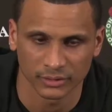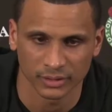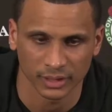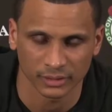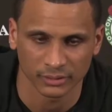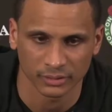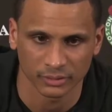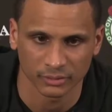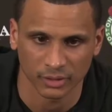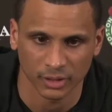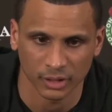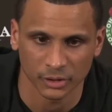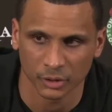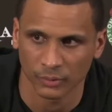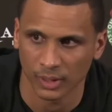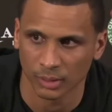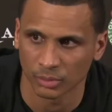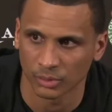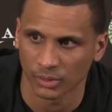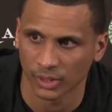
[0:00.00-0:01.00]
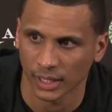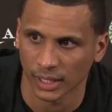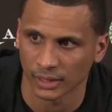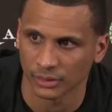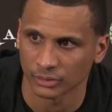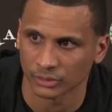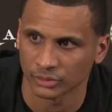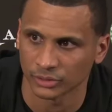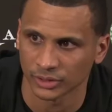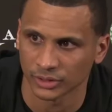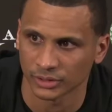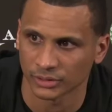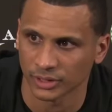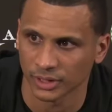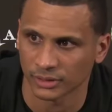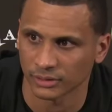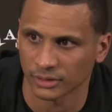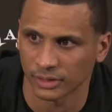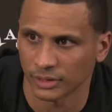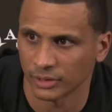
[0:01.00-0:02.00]
a test of how you're able to handle
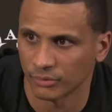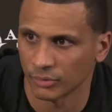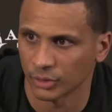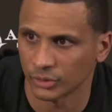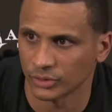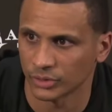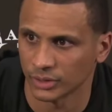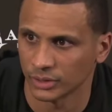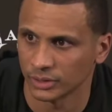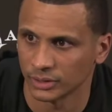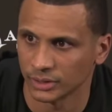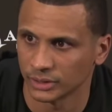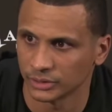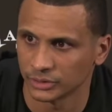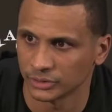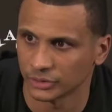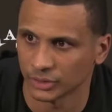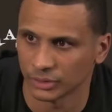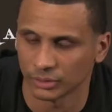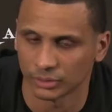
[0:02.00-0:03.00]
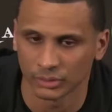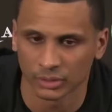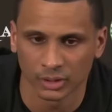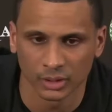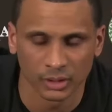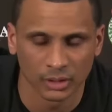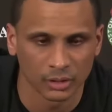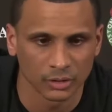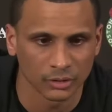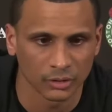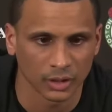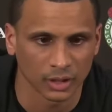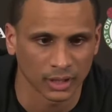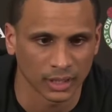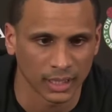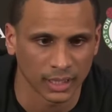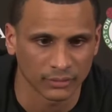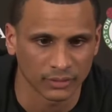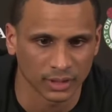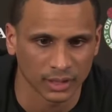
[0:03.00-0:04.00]
success and adversity. And so you're
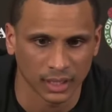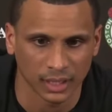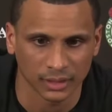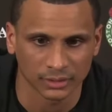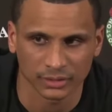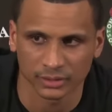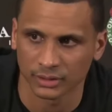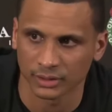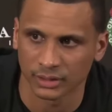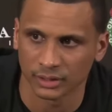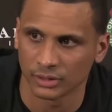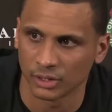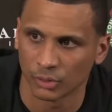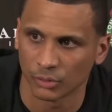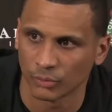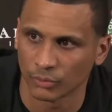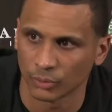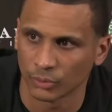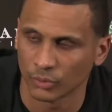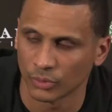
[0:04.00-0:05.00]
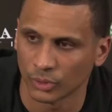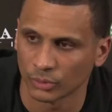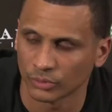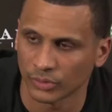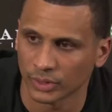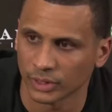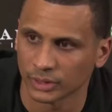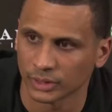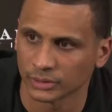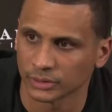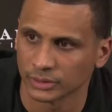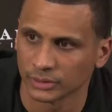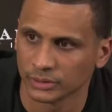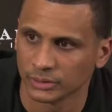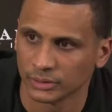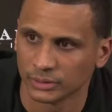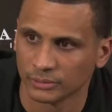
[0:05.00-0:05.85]
going to have to constantly go through those things.